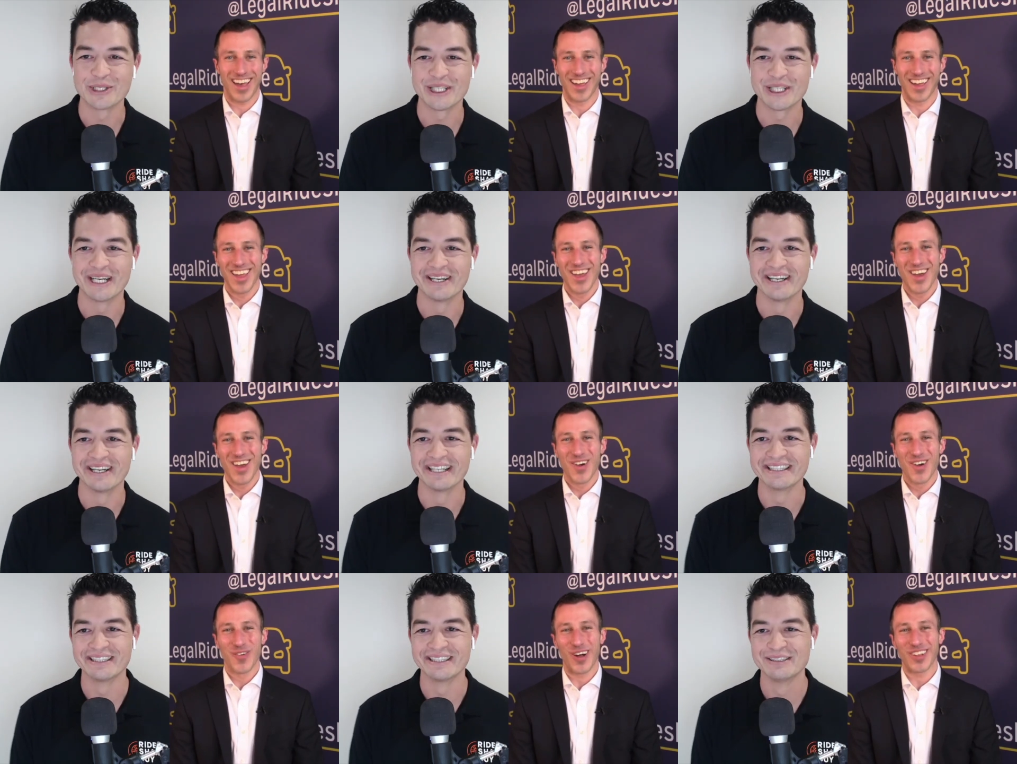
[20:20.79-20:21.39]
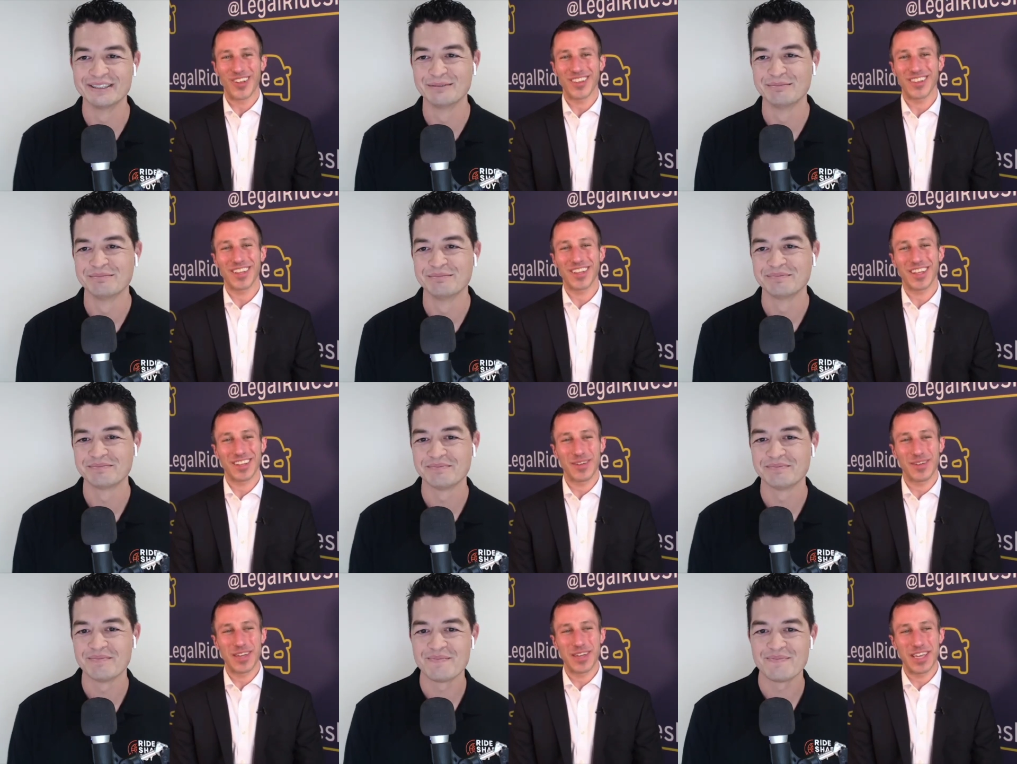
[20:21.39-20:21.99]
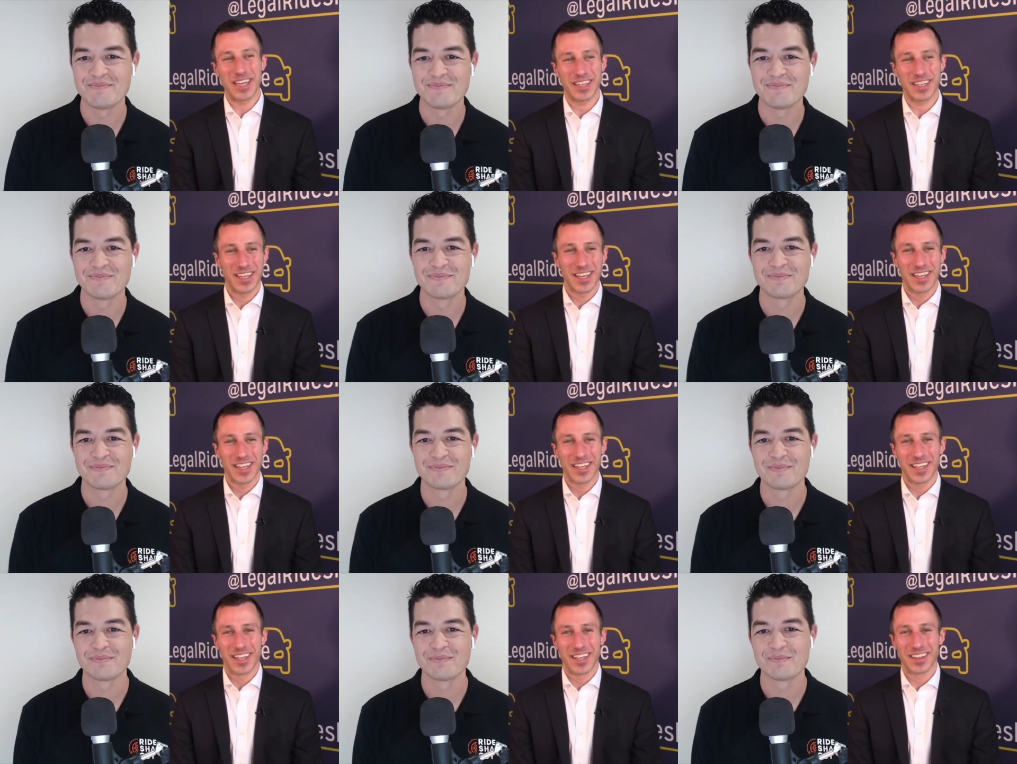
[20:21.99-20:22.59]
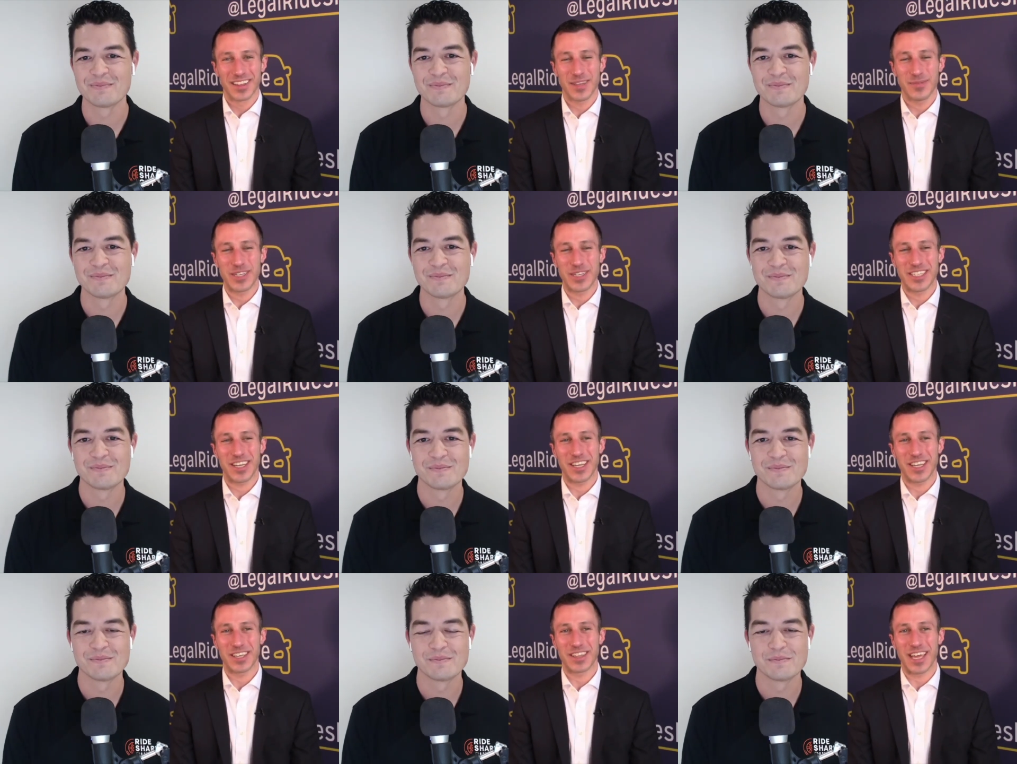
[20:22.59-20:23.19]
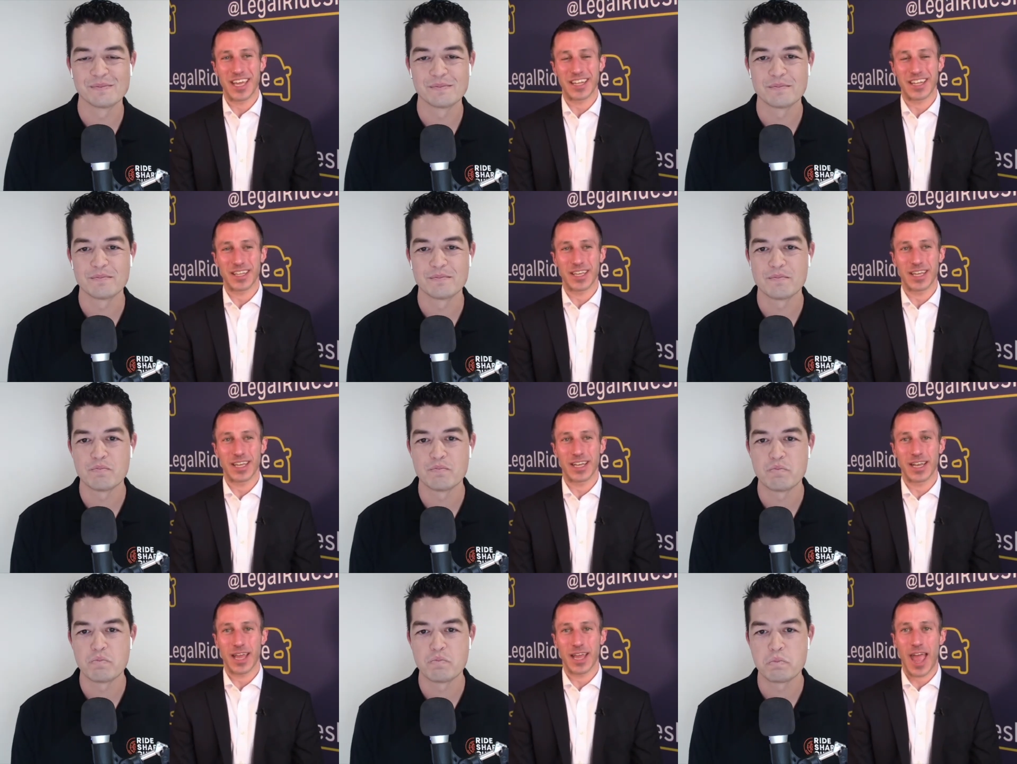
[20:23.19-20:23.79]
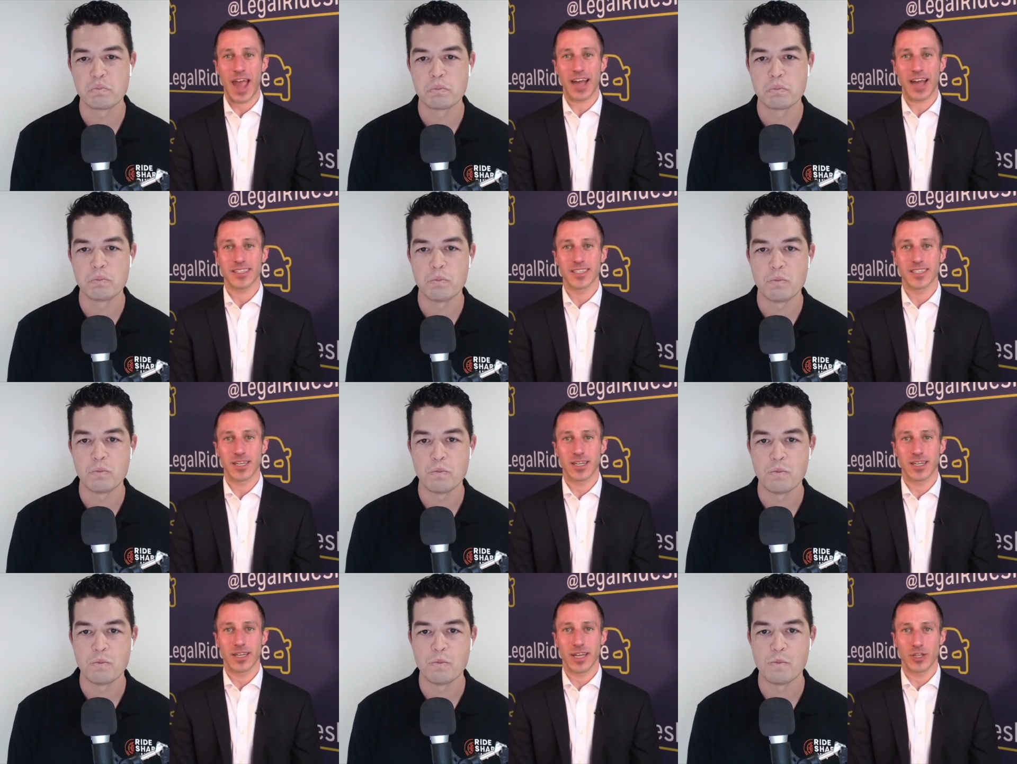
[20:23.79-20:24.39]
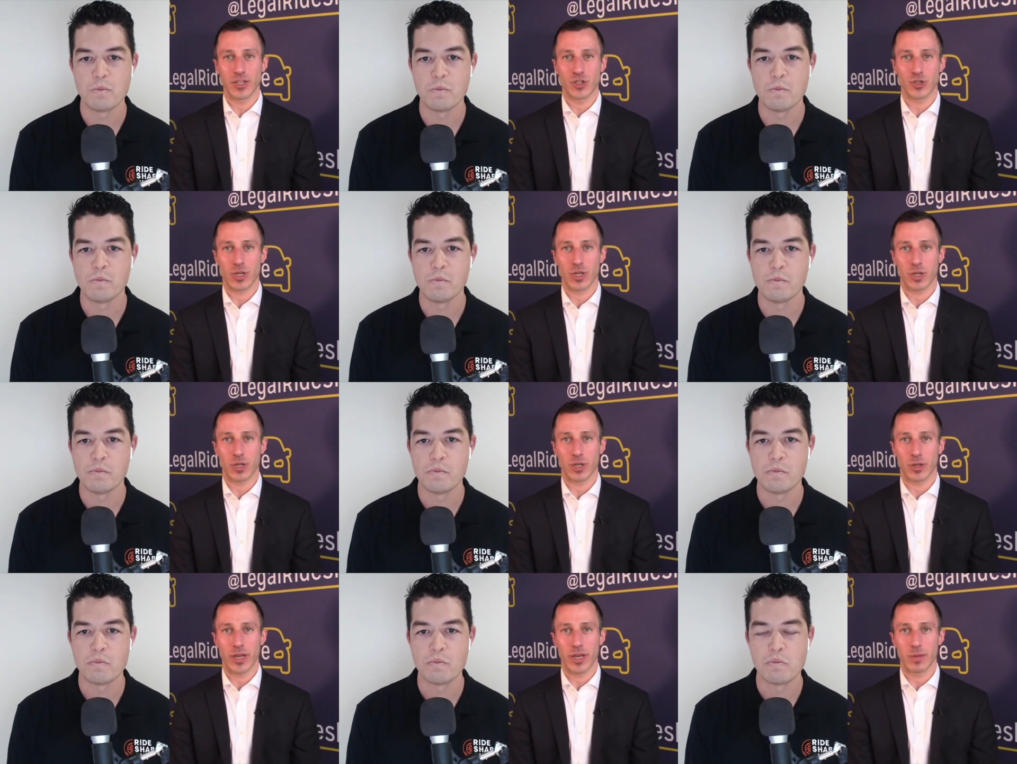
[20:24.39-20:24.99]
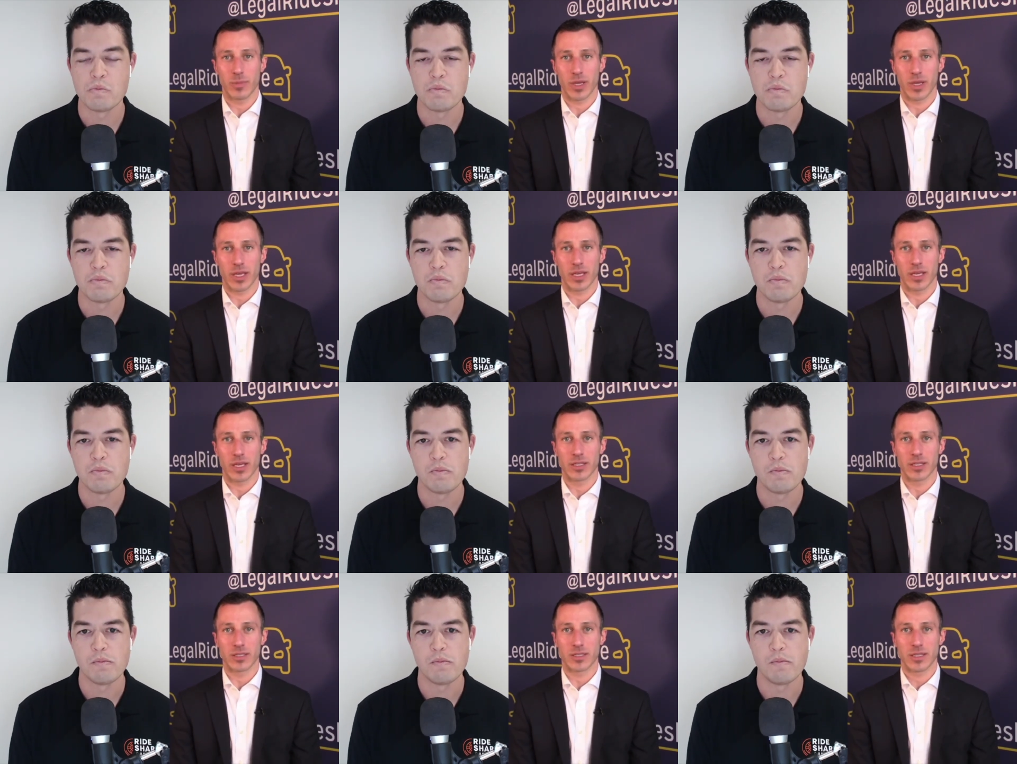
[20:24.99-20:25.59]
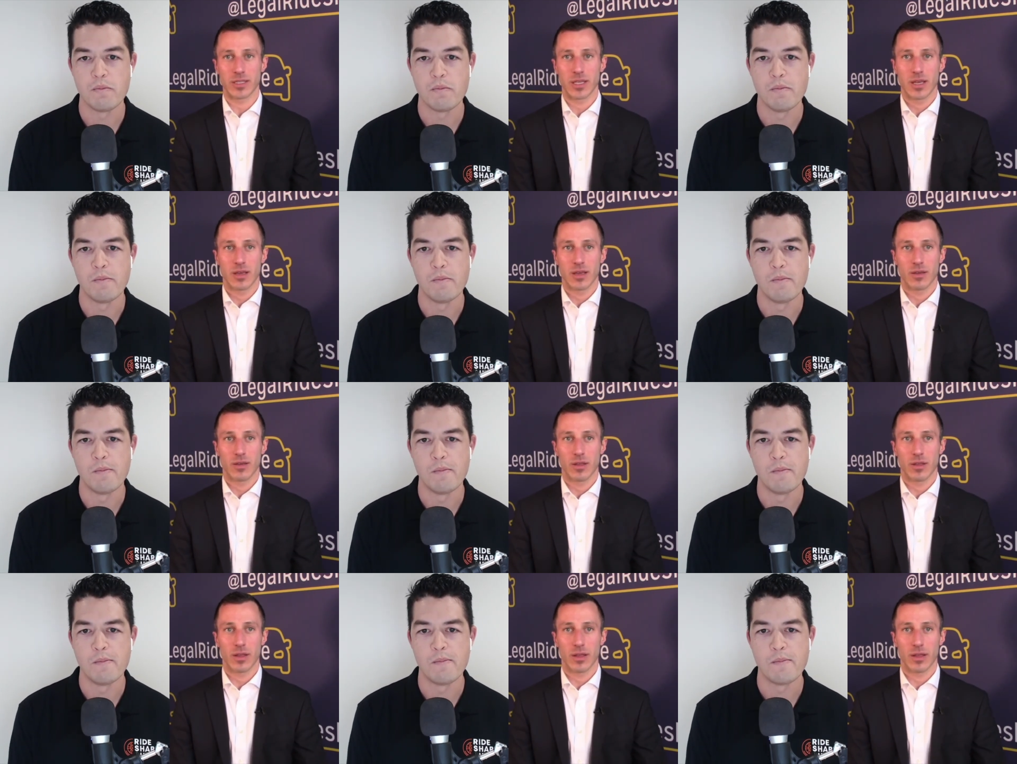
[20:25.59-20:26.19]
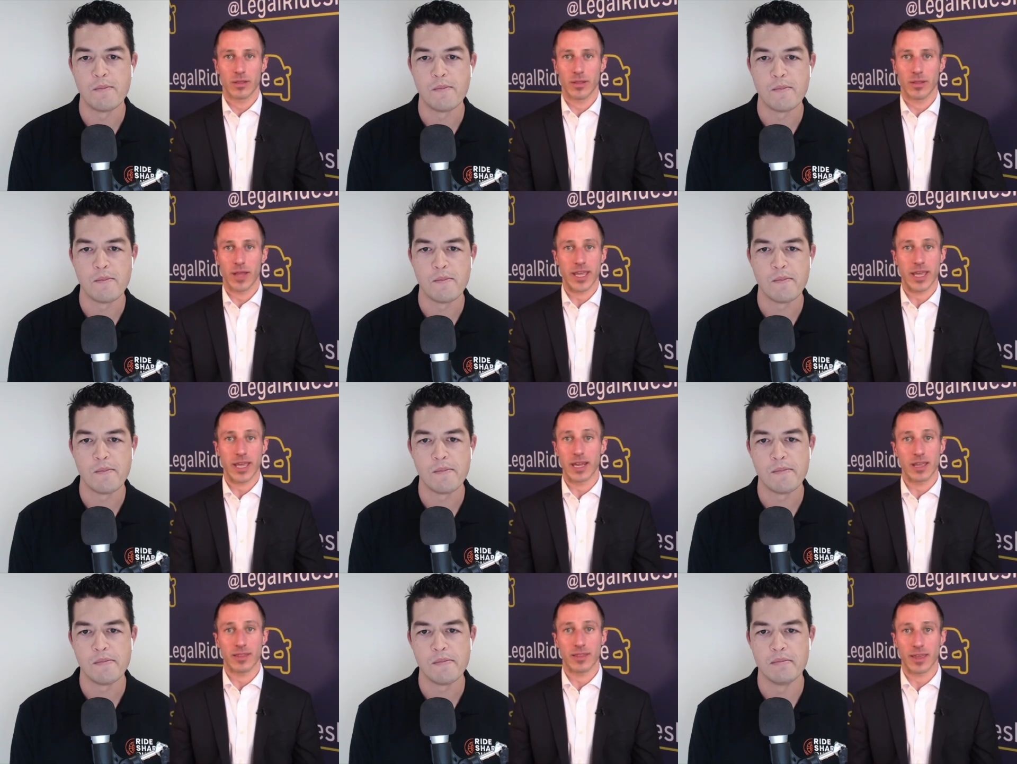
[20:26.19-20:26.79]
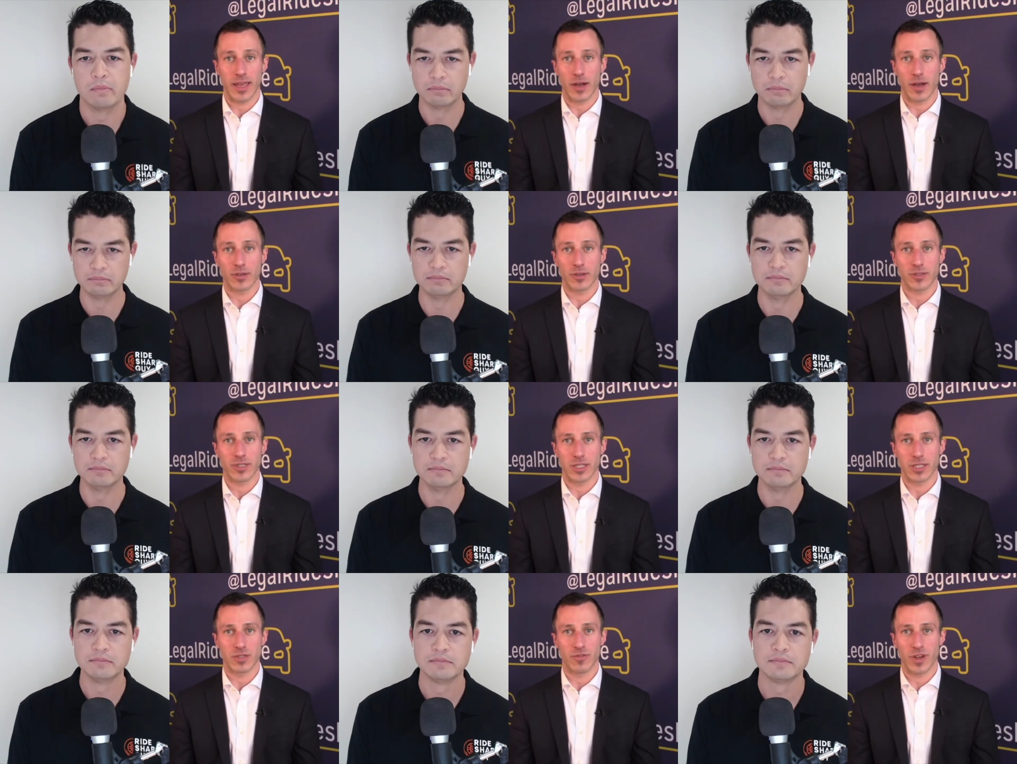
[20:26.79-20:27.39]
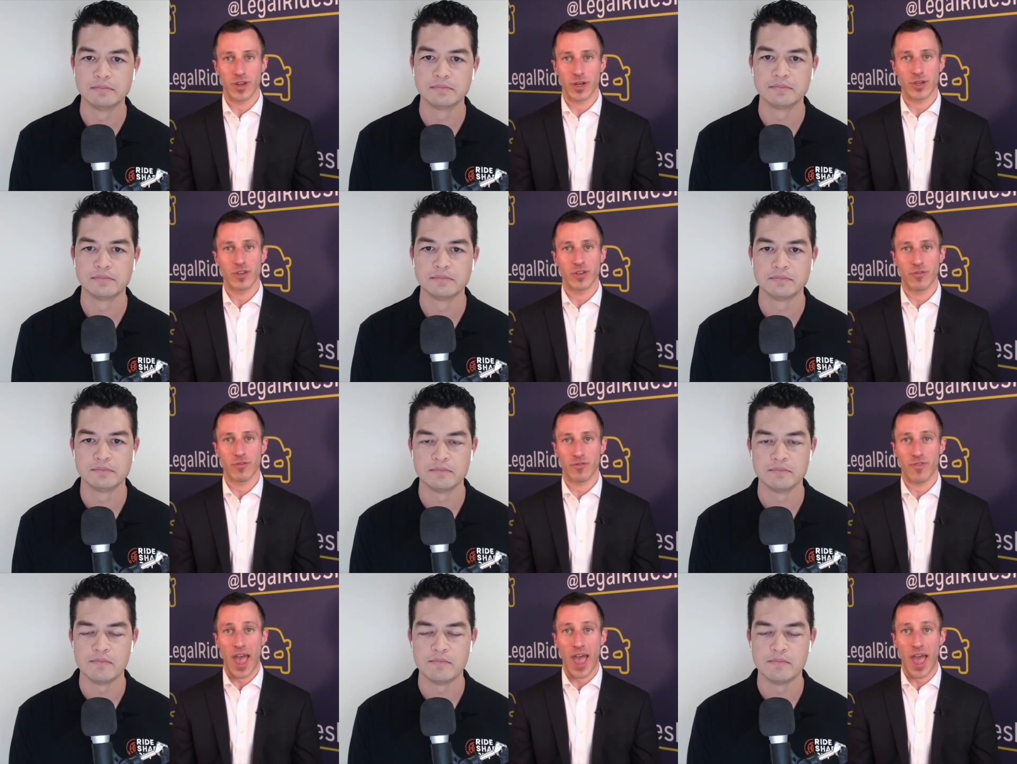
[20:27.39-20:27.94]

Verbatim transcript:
Speaker 1: comfortable well, sharing let me let me tell you that an accident and injury claim is like anything else it's very mm-hmm.